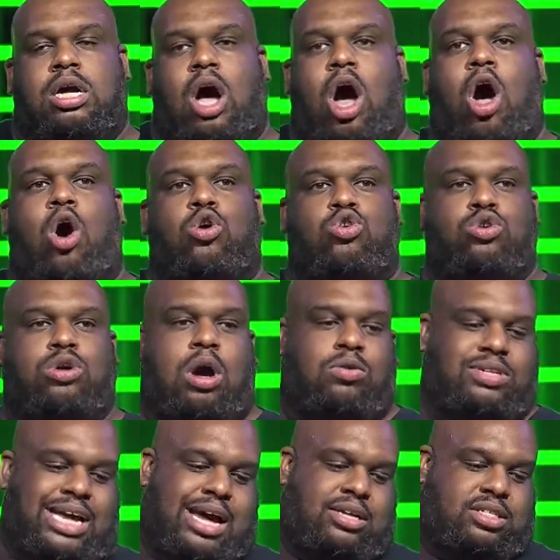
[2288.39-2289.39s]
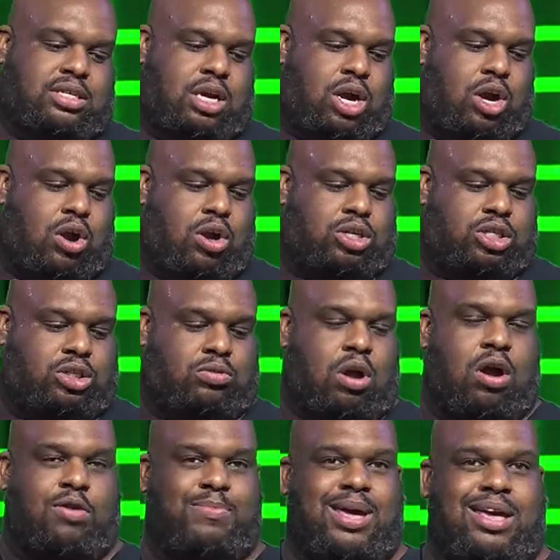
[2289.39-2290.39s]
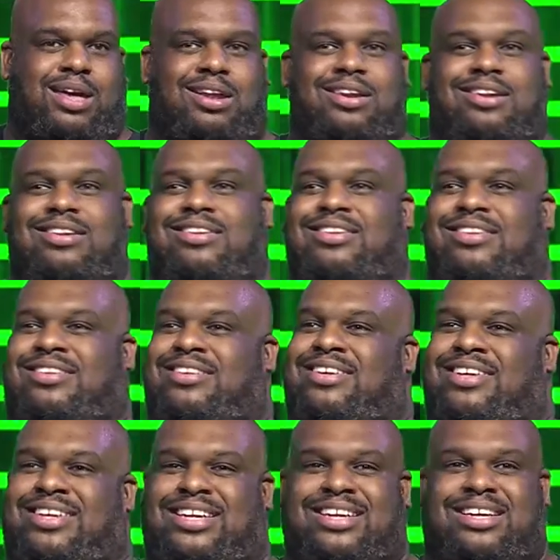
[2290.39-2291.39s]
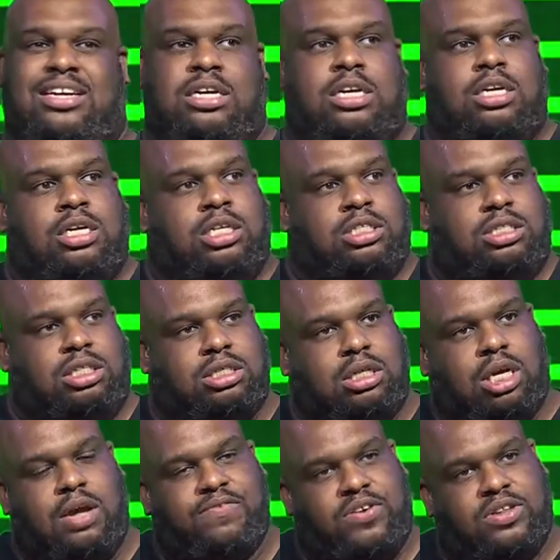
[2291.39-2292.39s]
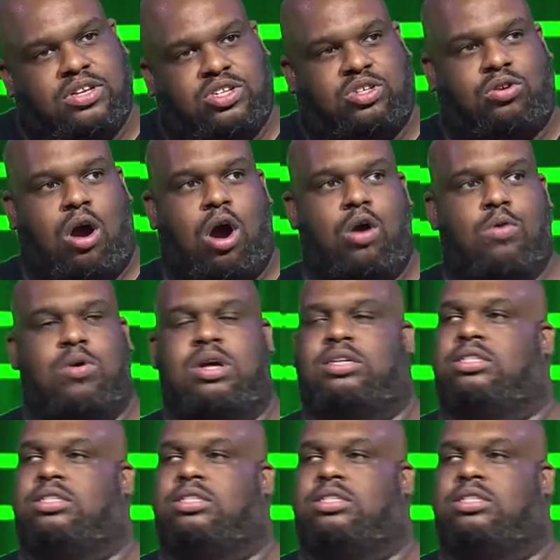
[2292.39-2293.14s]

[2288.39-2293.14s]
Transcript: all who go down to her are strong men. She's looking for the strong one